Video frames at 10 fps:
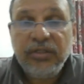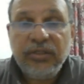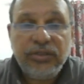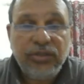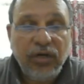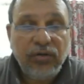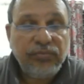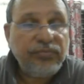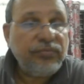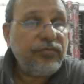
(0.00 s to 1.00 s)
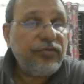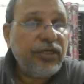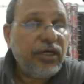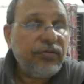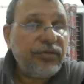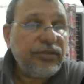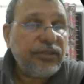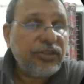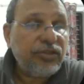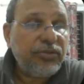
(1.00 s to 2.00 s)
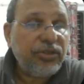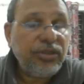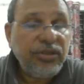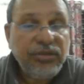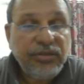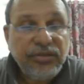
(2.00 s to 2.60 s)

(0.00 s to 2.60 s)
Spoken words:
So we have this expression,